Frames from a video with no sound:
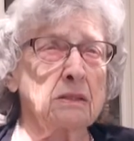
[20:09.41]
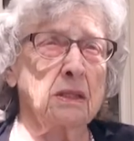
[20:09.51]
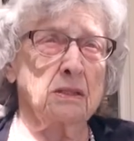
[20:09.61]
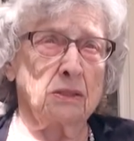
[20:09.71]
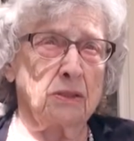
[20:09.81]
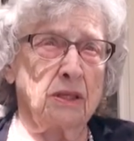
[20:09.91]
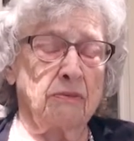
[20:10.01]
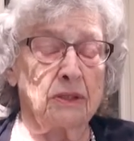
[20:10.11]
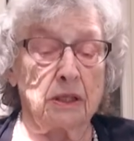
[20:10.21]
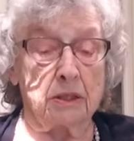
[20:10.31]
6 or
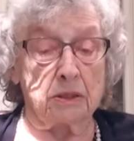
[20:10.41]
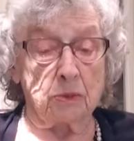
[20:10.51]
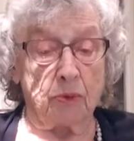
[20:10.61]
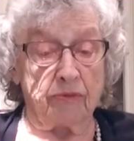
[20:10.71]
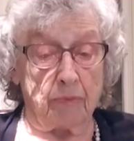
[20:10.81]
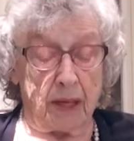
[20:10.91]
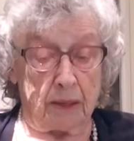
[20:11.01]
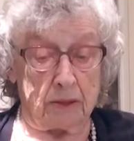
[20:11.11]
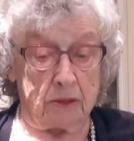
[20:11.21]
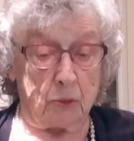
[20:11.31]
7 years we've
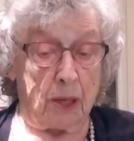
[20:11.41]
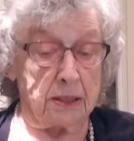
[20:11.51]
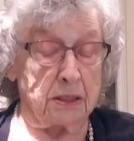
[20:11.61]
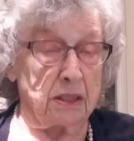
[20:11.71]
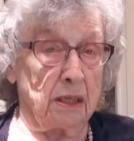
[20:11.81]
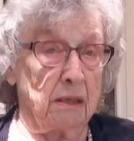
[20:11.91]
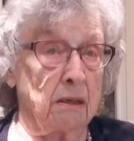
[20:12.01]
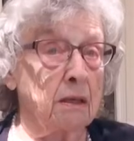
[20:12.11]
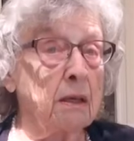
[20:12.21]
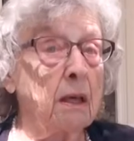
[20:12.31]
met twice a
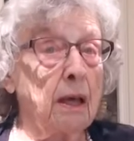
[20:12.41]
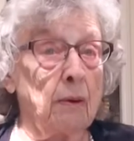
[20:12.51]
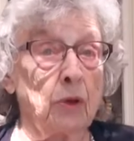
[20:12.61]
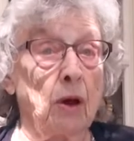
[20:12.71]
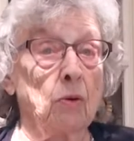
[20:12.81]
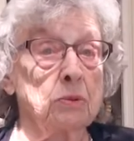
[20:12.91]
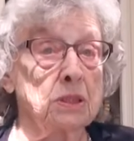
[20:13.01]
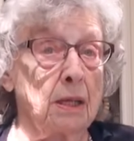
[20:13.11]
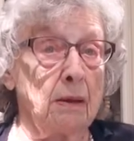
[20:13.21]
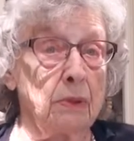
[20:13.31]
year, and we
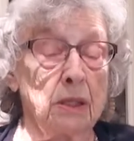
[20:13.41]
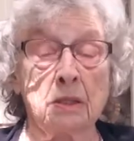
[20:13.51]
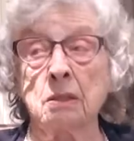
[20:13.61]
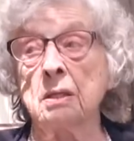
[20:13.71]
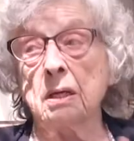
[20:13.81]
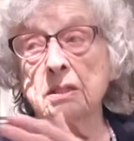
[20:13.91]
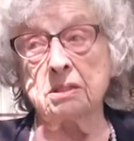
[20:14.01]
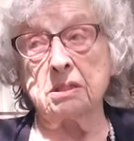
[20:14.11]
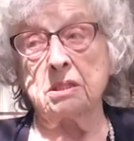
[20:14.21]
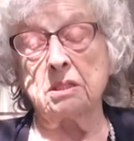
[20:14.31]
always come here
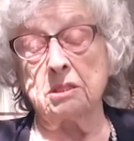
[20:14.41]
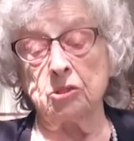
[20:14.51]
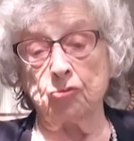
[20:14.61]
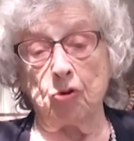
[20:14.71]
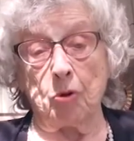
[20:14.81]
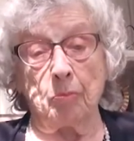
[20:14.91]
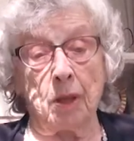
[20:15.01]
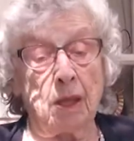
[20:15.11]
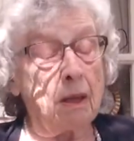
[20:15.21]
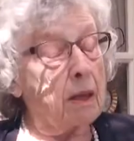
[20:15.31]
and sit in this
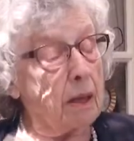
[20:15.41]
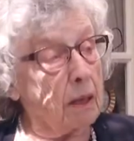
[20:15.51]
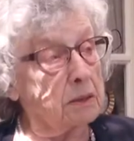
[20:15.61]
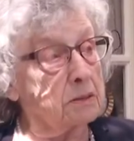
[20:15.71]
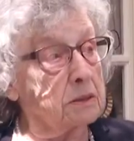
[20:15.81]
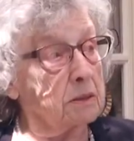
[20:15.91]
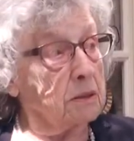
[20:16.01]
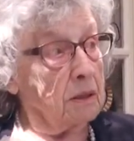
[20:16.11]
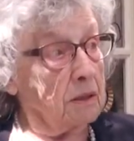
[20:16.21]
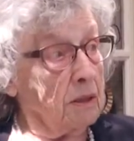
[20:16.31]
room and
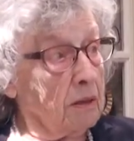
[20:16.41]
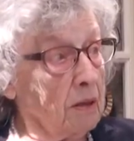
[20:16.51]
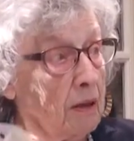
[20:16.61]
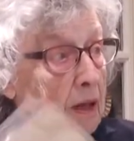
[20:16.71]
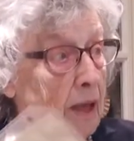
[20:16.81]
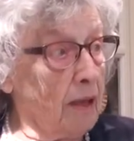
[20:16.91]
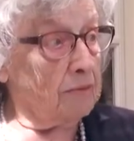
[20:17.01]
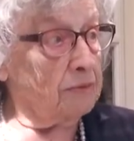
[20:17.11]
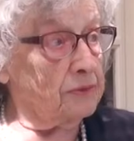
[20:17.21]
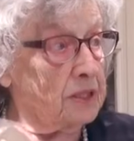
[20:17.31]
have